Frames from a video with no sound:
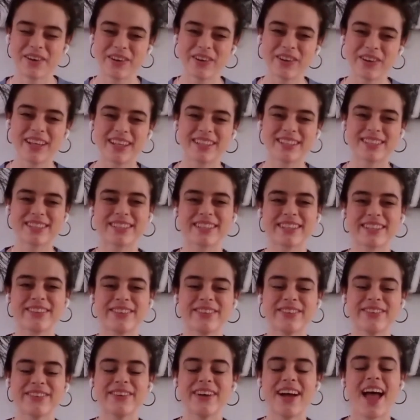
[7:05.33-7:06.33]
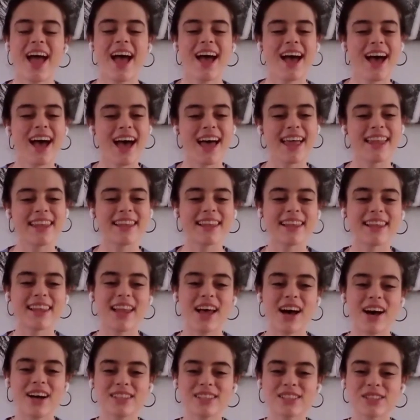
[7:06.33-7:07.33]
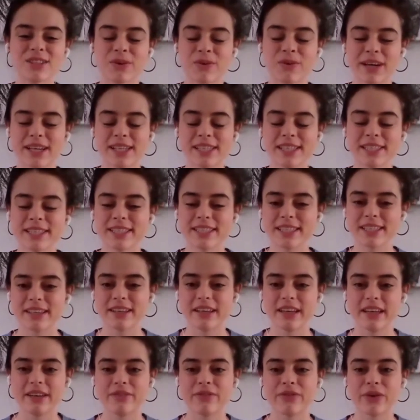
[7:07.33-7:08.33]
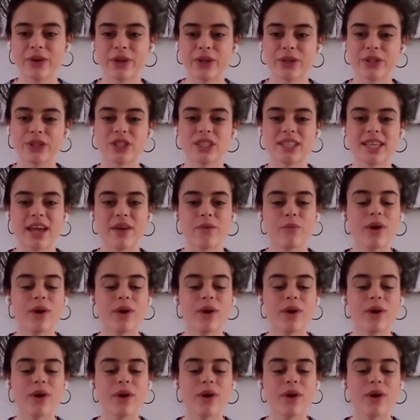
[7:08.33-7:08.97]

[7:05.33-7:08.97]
No, that's cool. And last question for you today.